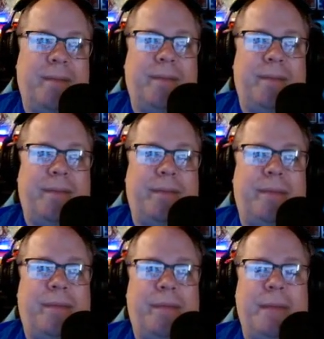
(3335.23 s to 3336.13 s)
yeah.
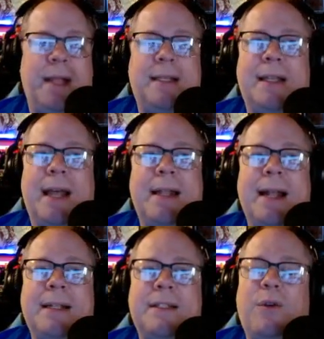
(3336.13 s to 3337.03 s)
That's that's, probably, that,
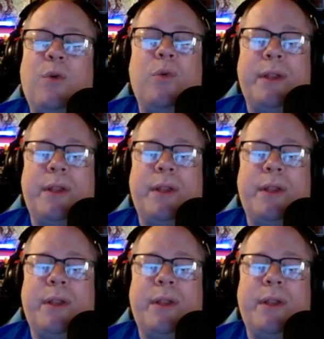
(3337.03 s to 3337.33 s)
that's the whole yeah.